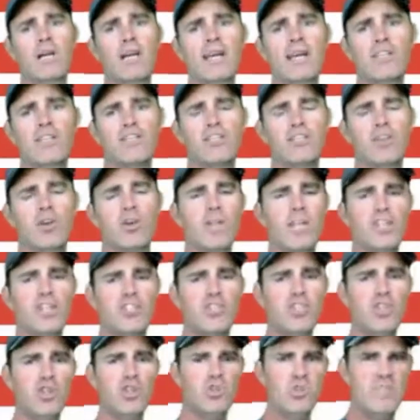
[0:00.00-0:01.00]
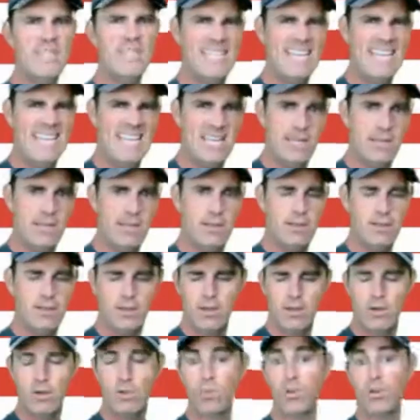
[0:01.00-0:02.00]
And so let's do 10
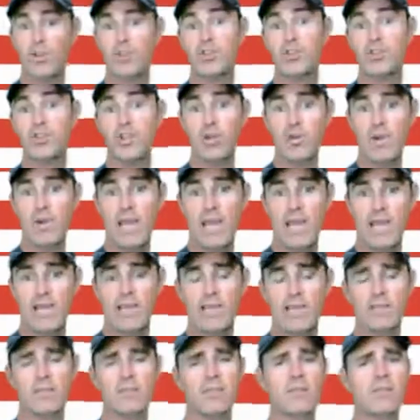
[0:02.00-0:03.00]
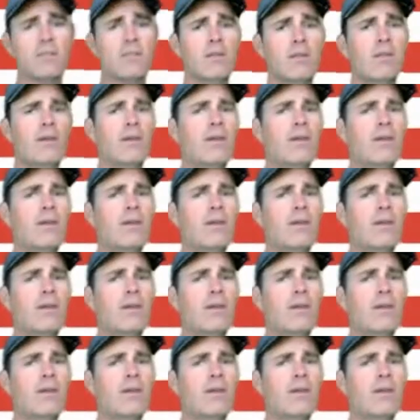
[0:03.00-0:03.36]
with 2 hands.